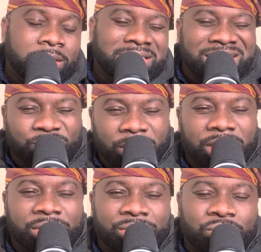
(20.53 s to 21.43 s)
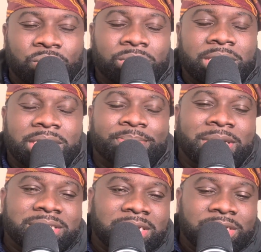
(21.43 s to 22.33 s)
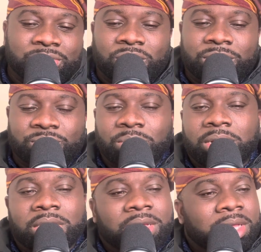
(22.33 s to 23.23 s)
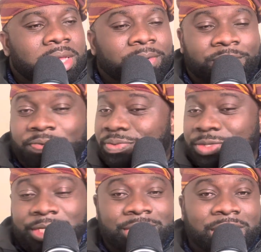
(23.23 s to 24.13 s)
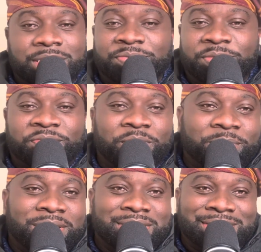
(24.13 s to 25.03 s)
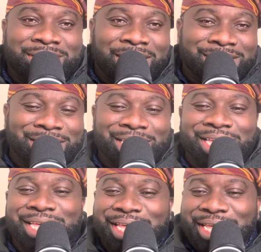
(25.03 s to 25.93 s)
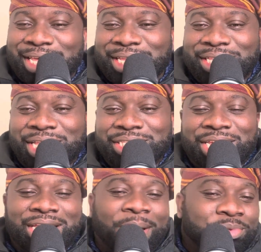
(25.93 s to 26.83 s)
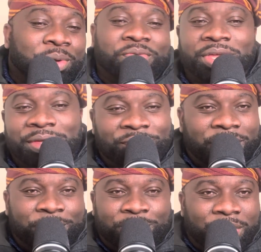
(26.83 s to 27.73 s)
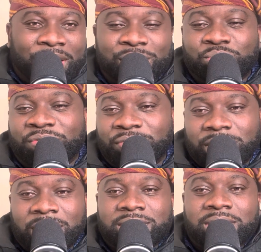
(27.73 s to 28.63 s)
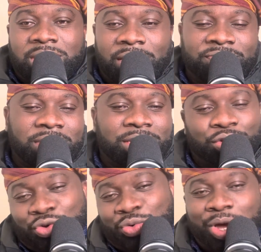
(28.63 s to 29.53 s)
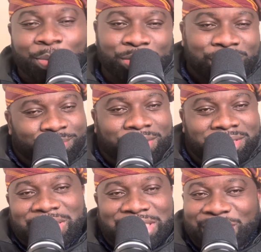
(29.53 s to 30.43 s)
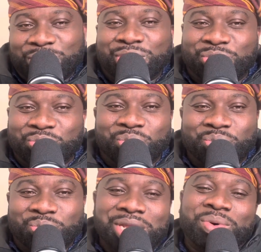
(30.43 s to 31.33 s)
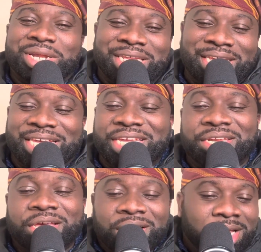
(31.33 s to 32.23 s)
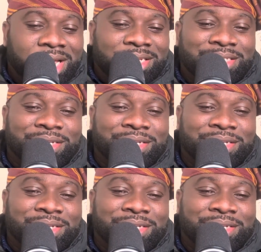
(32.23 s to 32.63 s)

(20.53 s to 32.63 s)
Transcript: Nwaneri scored and then Martinelli scored as well. Scintillating performance that capped off a very brilliant week for the Arsenal after what happened in Madrid. I don't need to go through that one again. And